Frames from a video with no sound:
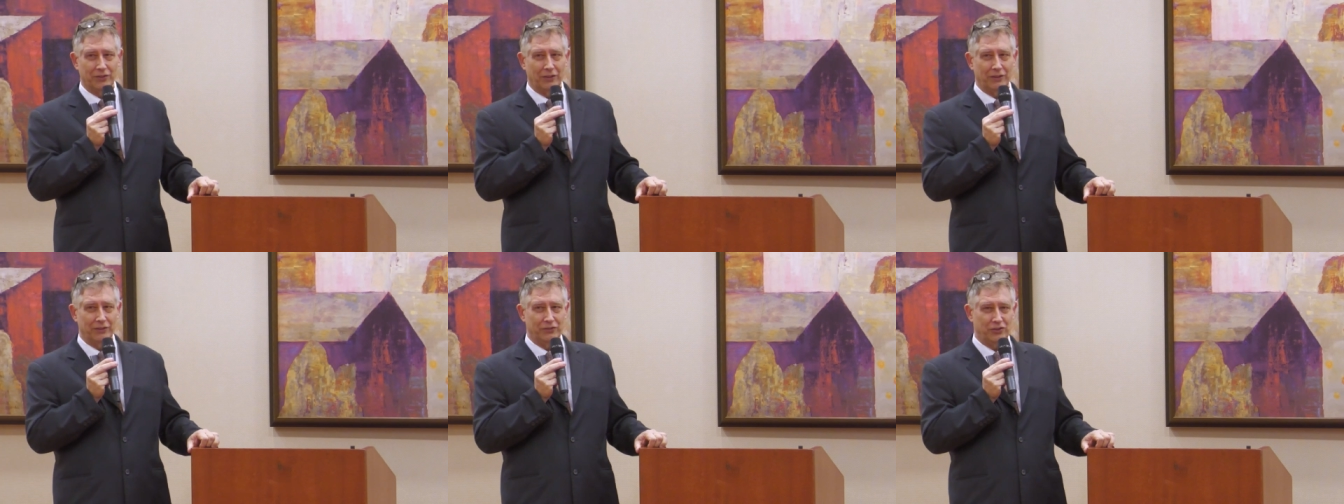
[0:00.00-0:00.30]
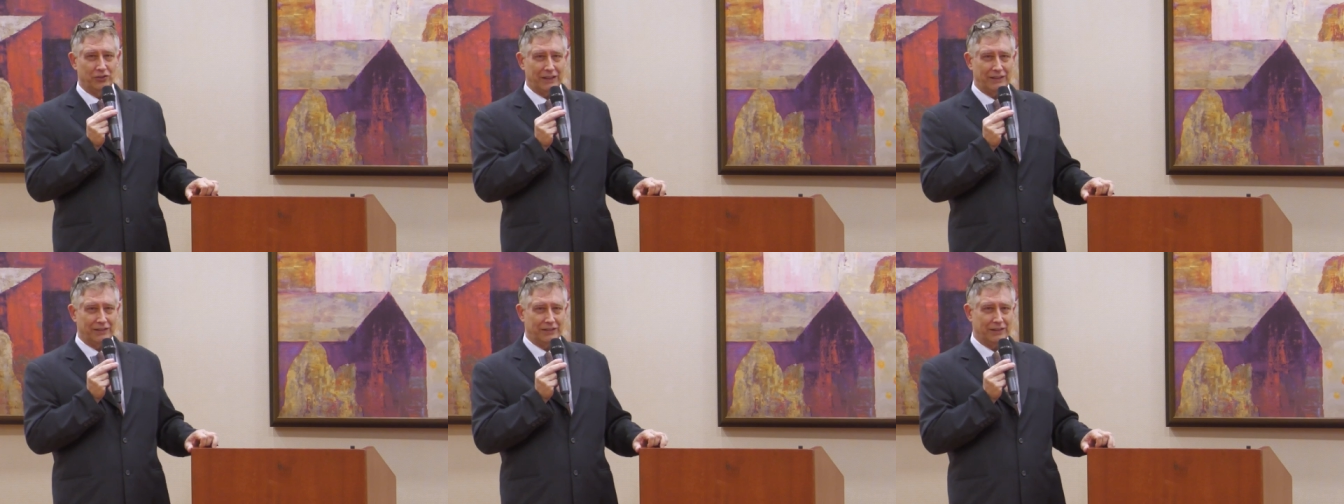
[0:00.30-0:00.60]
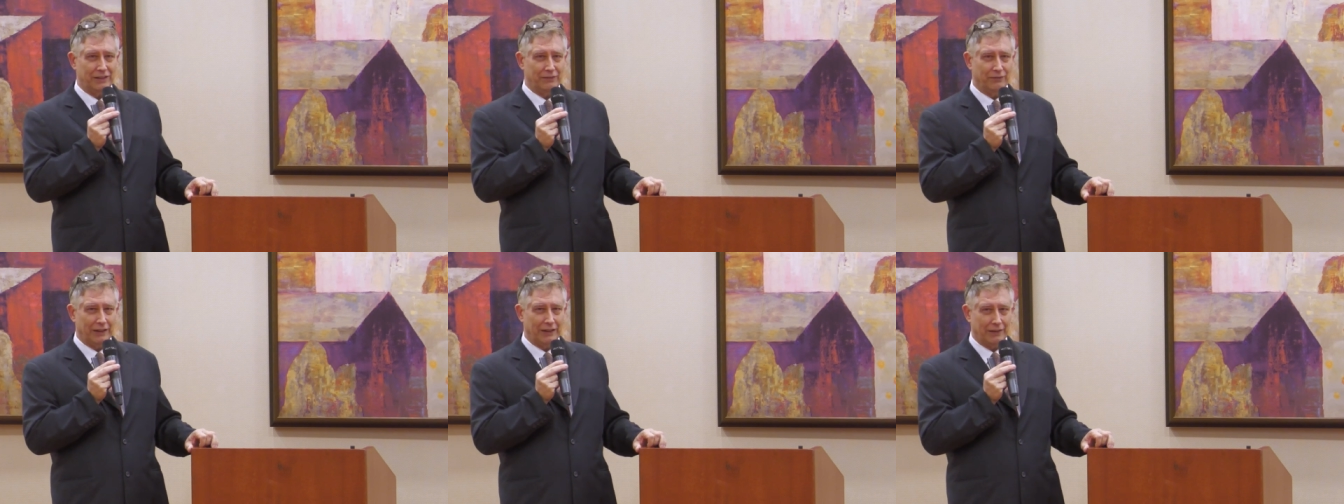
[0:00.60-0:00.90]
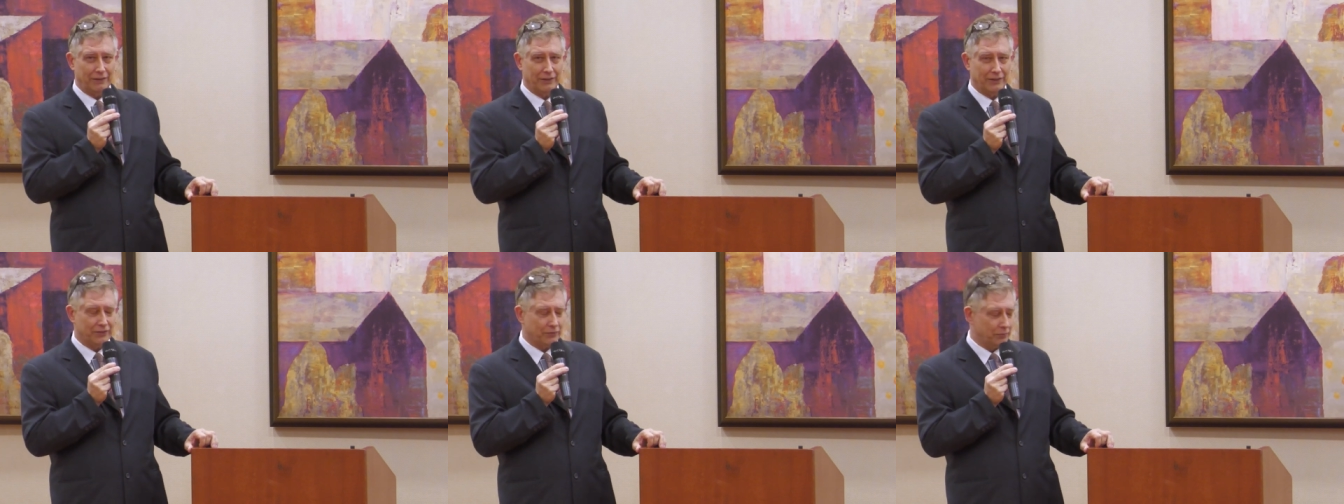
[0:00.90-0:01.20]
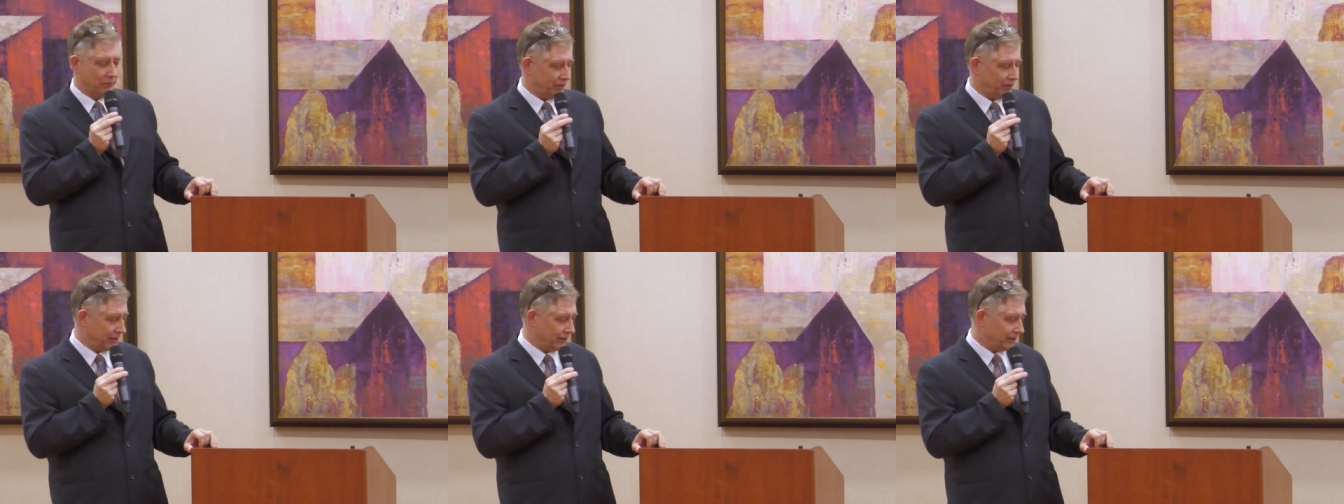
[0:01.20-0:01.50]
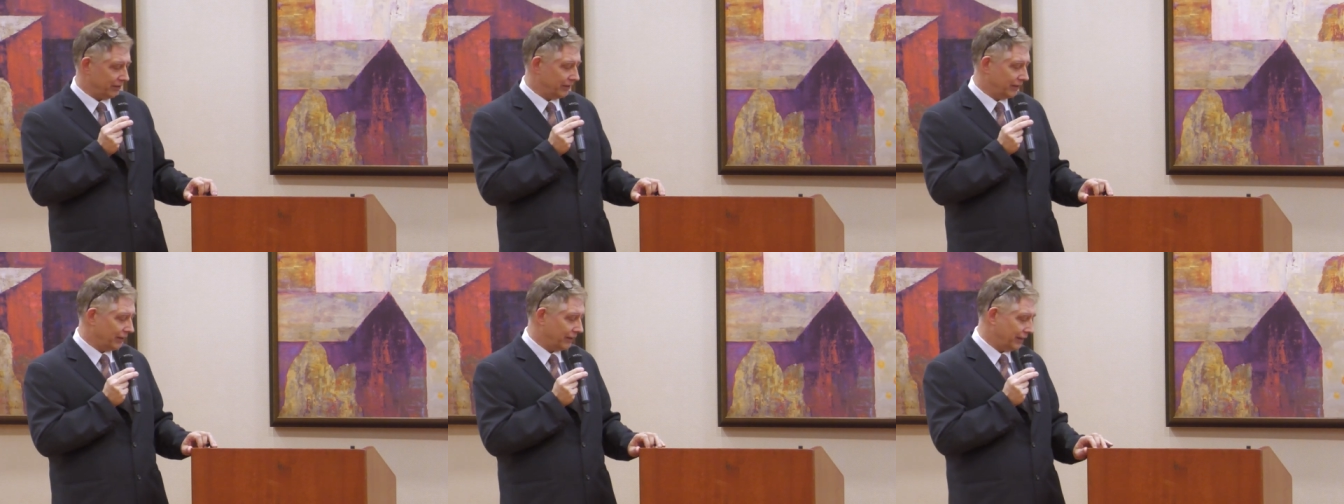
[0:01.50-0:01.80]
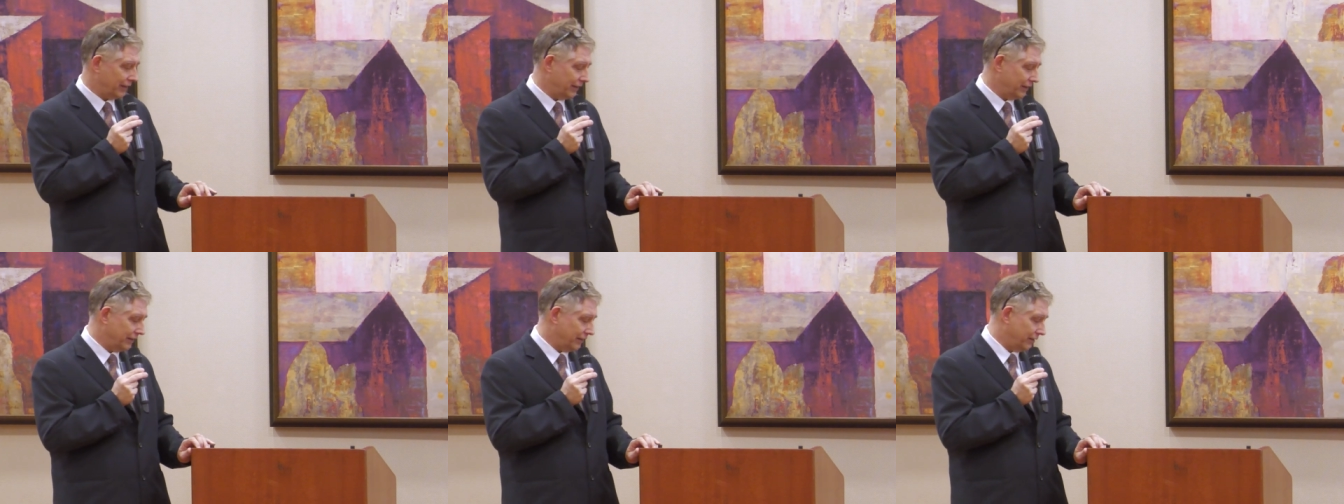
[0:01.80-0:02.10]
called J C virus, which has
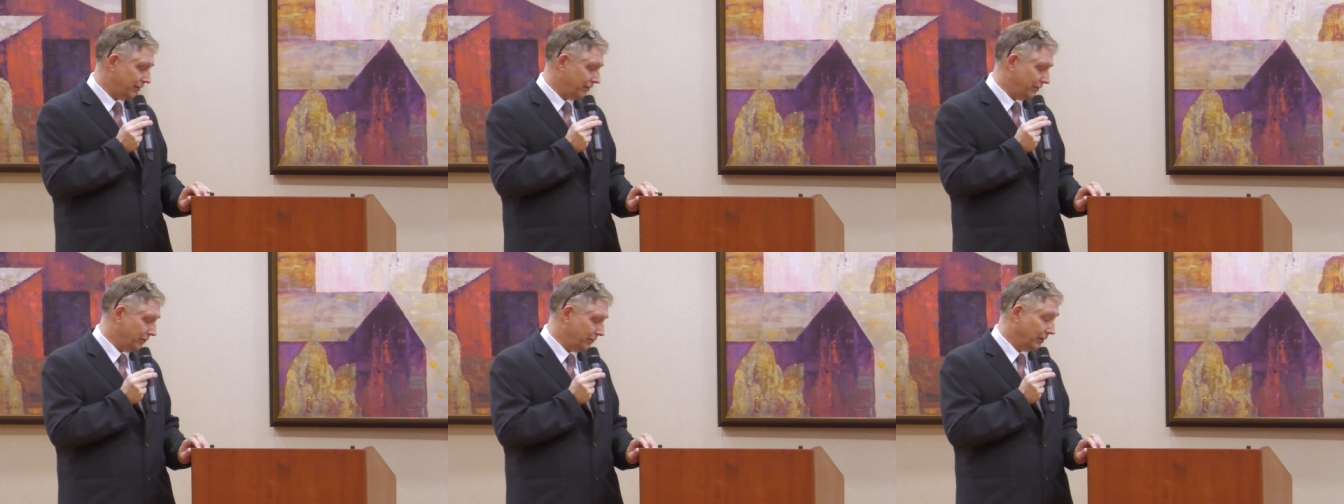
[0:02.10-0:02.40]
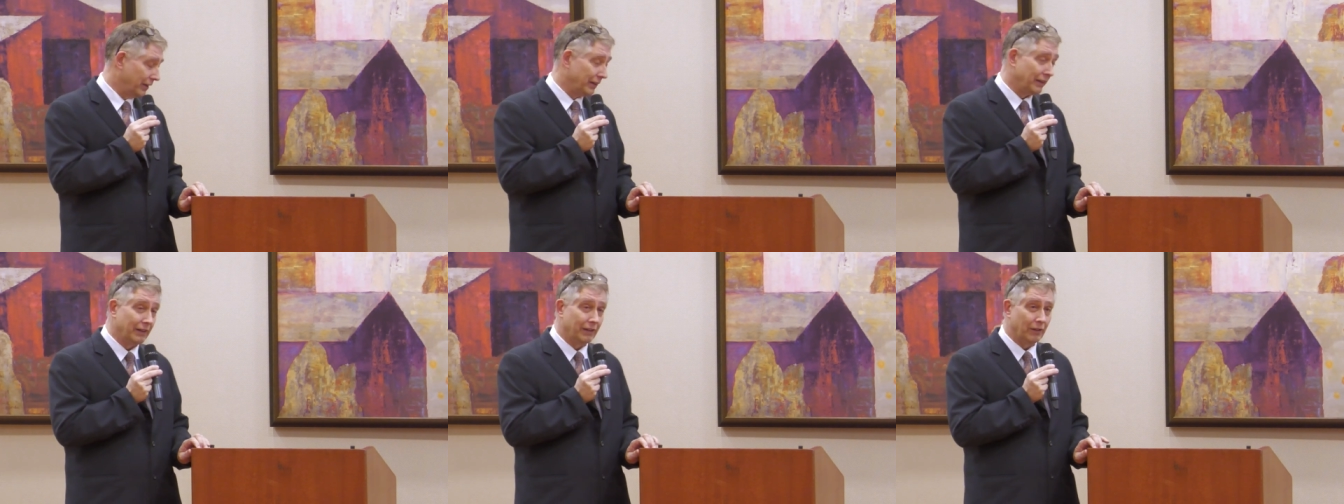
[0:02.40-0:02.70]
nothing to do